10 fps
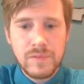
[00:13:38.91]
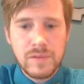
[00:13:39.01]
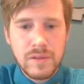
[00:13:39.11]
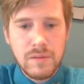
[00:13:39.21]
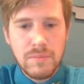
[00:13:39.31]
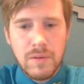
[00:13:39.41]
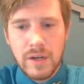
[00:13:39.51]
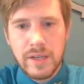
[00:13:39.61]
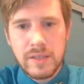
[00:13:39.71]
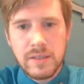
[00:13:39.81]
So
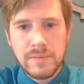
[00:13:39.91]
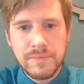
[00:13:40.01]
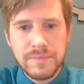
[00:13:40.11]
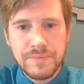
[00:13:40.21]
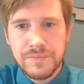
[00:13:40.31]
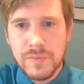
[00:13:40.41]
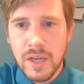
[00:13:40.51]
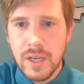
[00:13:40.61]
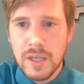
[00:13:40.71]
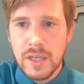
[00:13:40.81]
market.
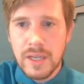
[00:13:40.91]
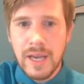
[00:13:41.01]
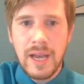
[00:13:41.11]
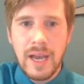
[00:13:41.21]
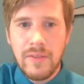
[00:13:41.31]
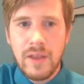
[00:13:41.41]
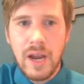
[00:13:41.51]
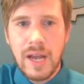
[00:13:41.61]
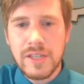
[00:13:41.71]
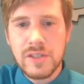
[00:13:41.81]
Okay, and then
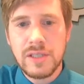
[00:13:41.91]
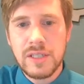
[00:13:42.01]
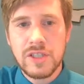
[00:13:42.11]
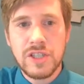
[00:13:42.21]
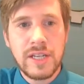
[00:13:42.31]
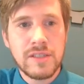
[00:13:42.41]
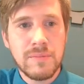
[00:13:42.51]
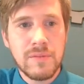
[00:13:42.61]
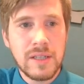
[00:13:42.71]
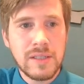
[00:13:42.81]
I just need to change
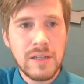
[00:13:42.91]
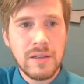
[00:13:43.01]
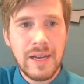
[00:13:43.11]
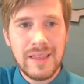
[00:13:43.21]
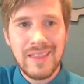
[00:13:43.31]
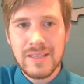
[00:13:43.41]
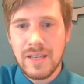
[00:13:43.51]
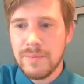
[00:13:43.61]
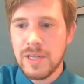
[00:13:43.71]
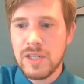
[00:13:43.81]
some things here, like this
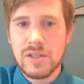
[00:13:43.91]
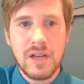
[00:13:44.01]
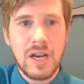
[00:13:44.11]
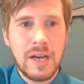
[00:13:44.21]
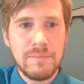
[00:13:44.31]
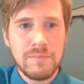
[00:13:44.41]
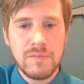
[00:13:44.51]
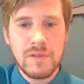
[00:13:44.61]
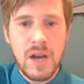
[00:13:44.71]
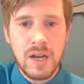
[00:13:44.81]
image. I'm
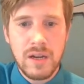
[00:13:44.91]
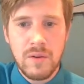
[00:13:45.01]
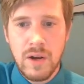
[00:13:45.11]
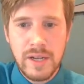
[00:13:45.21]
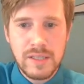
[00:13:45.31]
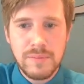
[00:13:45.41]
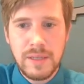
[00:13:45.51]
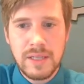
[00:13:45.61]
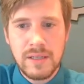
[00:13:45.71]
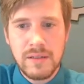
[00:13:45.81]
not going to want it to
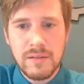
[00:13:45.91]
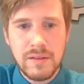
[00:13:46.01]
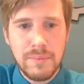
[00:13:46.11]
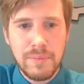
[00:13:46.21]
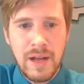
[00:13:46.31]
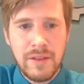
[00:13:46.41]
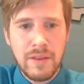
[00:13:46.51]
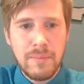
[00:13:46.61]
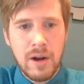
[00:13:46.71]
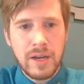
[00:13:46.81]
be the
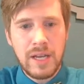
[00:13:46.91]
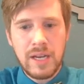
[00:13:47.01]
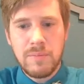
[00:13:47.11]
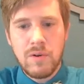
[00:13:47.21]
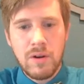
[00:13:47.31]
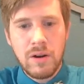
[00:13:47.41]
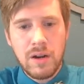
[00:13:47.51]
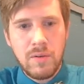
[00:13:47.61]
market anymore.